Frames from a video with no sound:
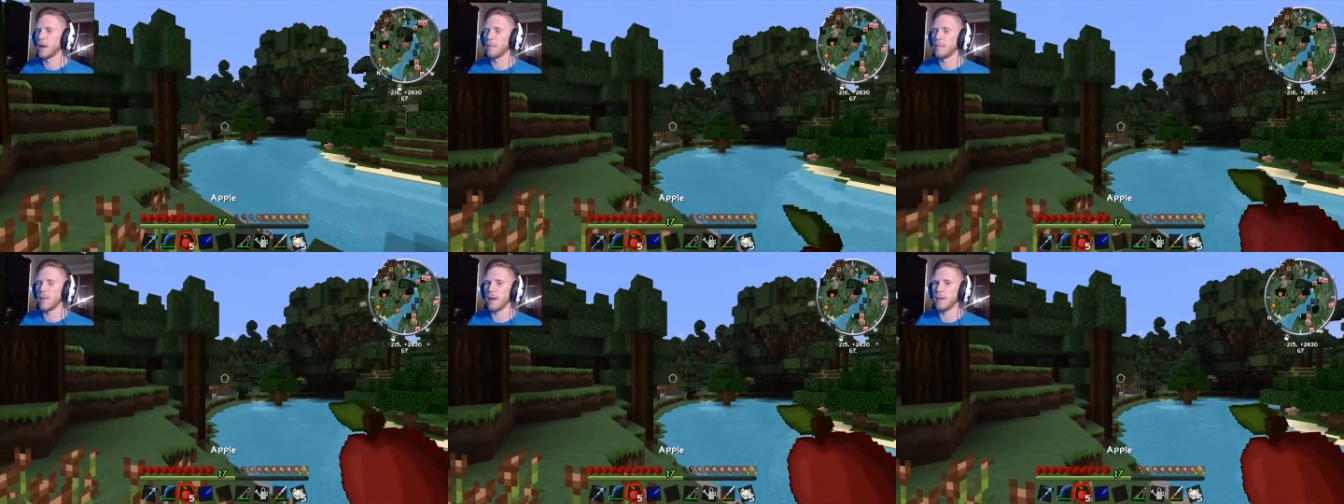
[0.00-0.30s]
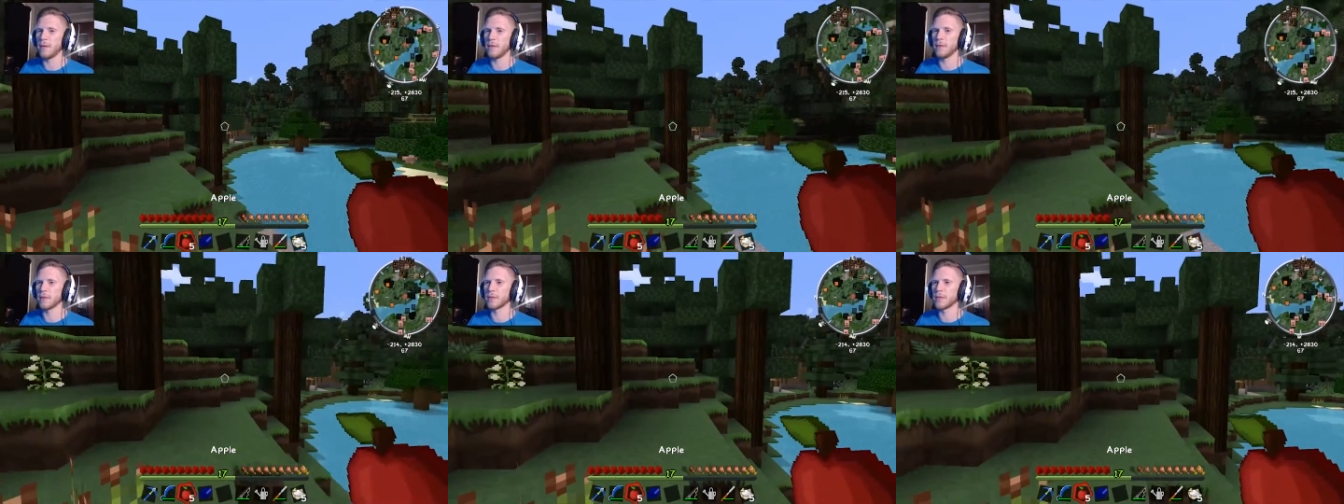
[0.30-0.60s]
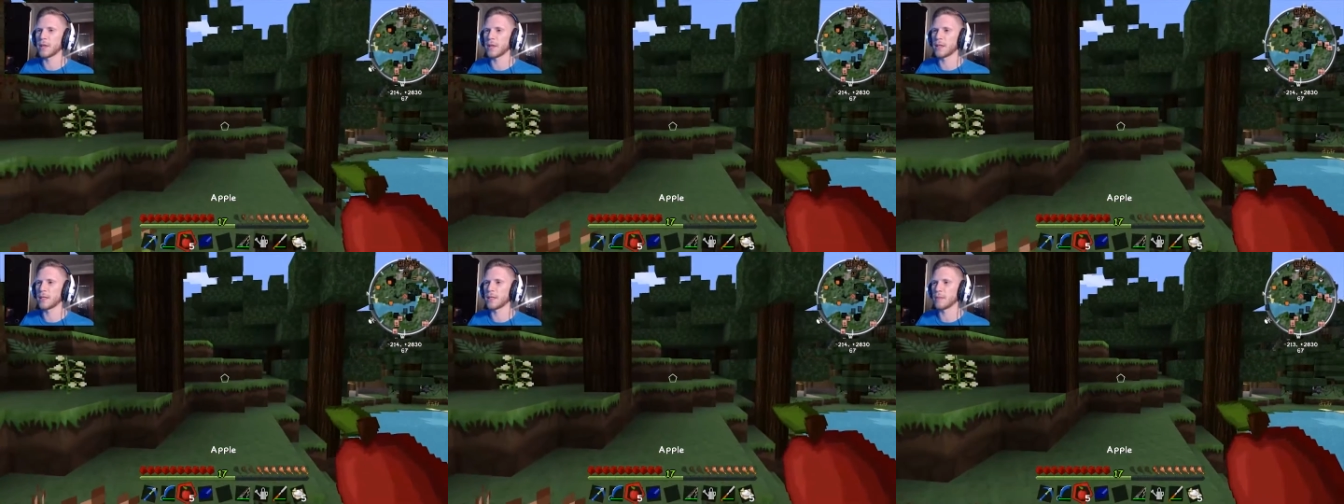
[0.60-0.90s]
Maybe there's
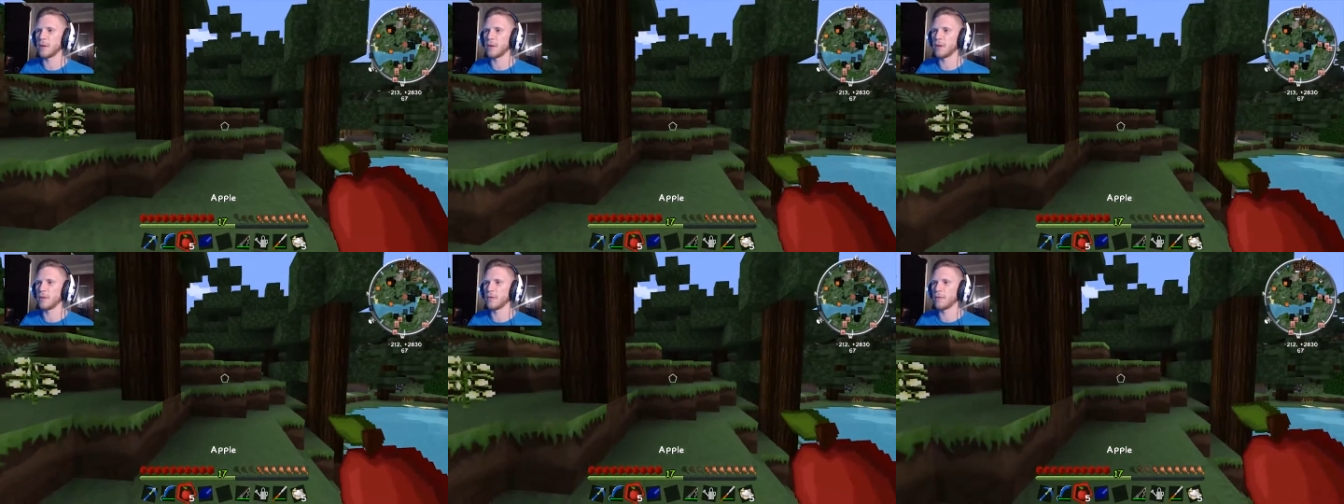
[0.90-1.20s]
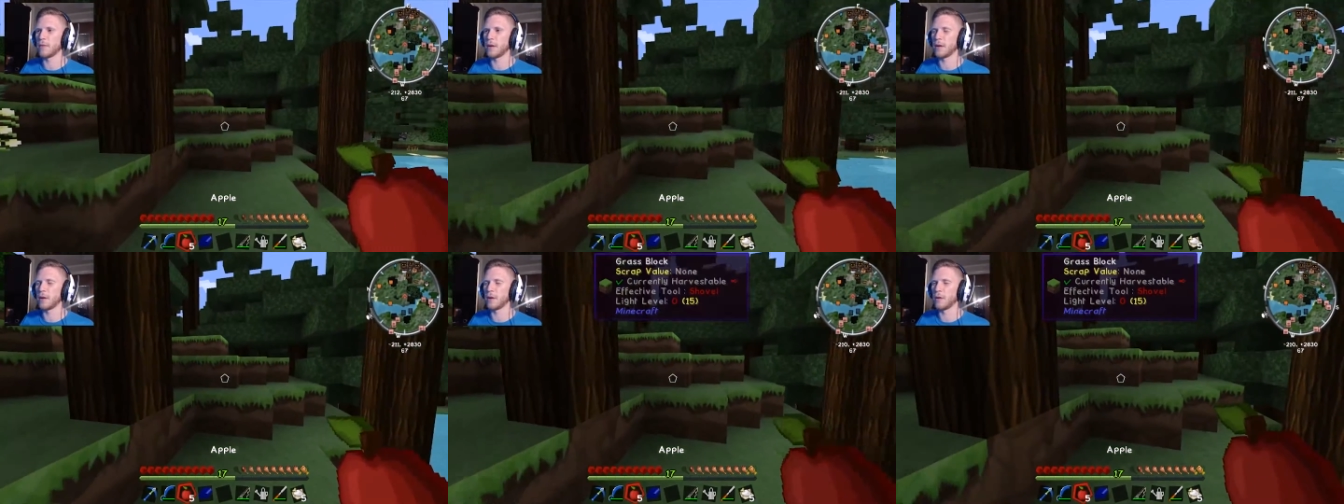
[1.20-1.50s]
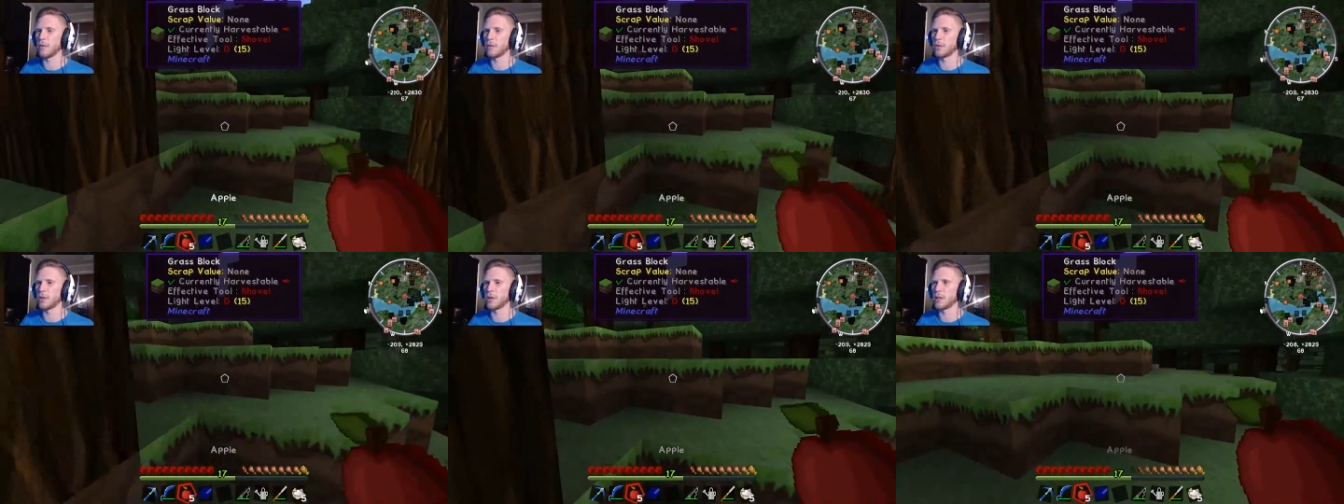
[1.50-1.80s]
like somebody over here
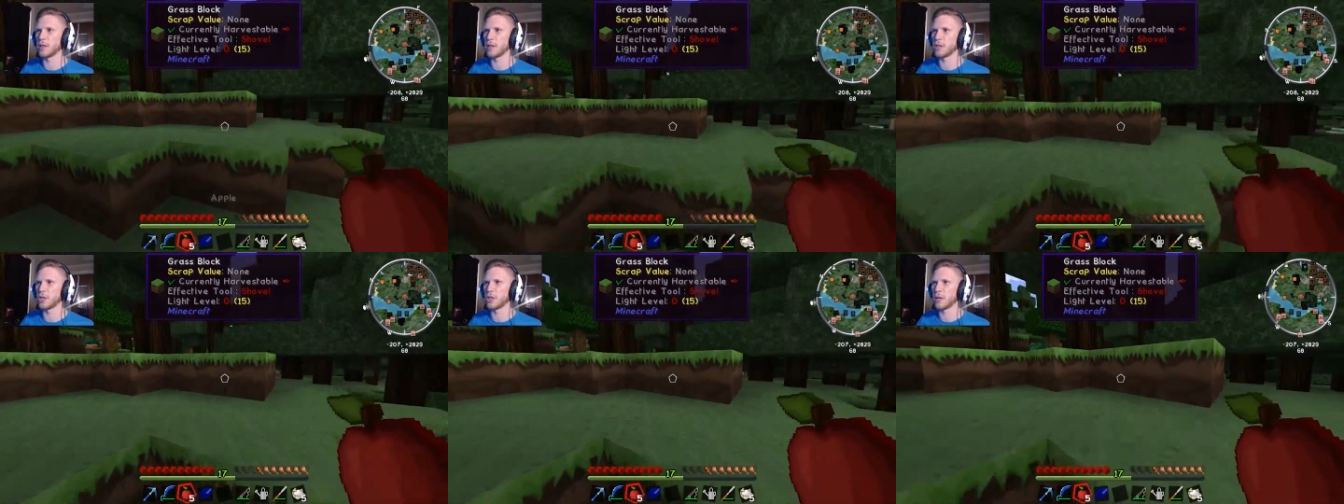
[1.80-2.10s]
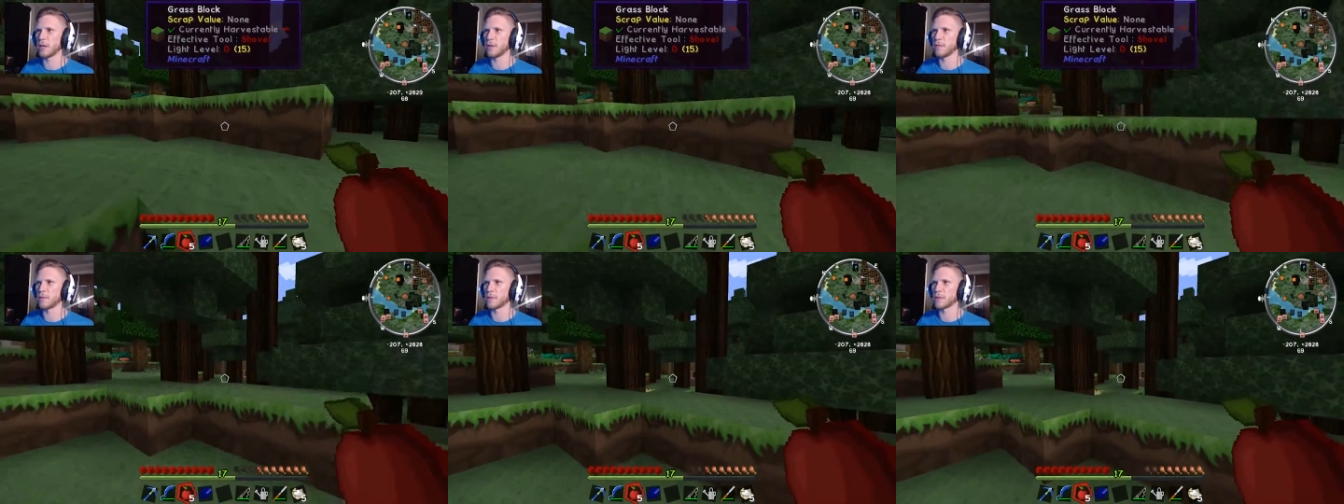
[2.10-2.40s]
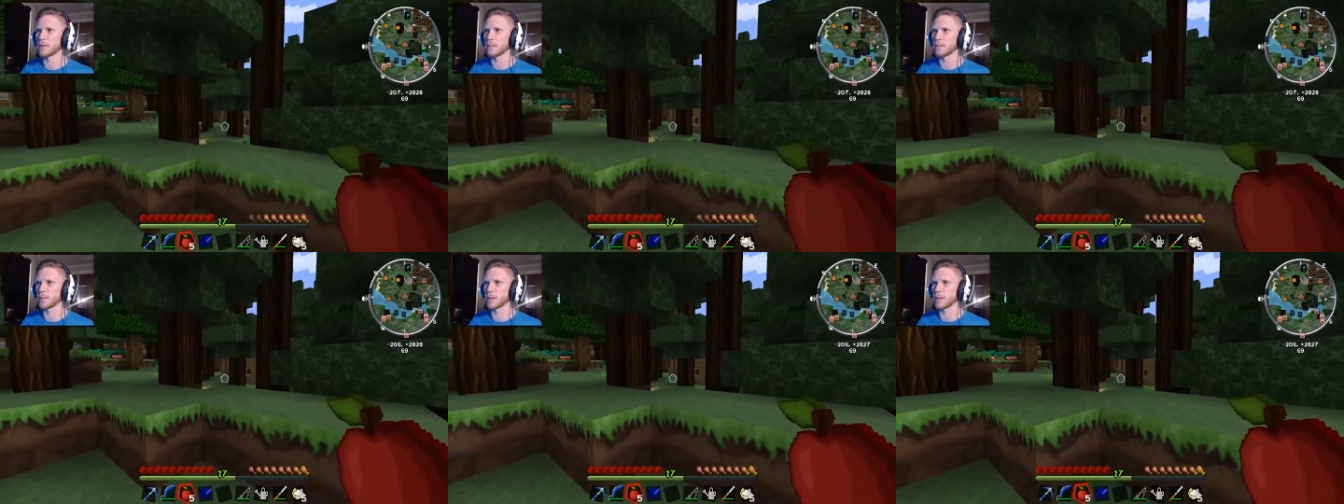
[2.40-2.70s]
who would trade like chicken for
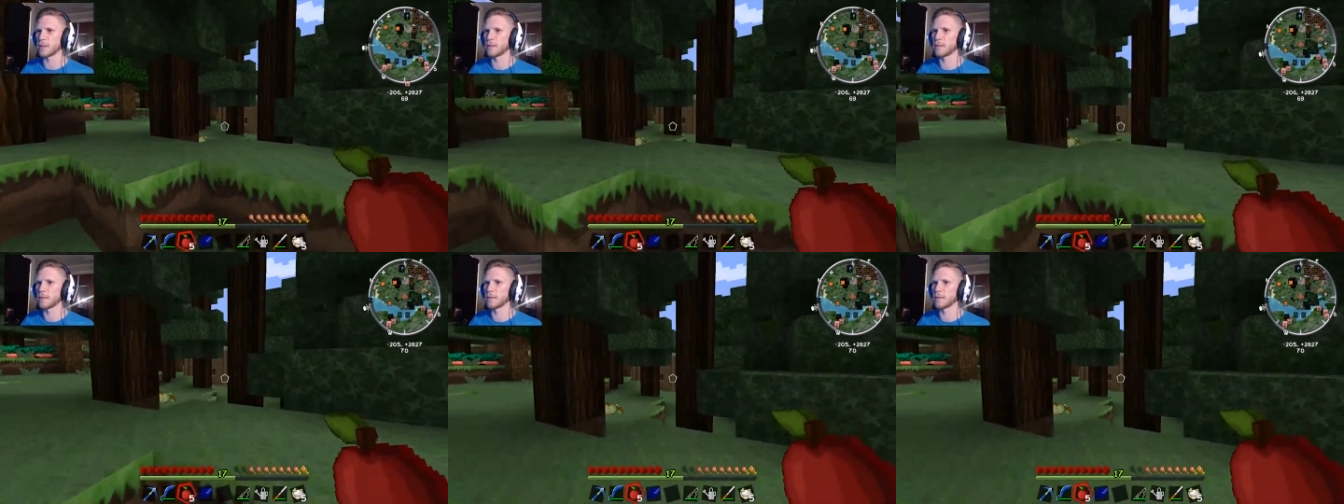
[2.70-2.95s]
something.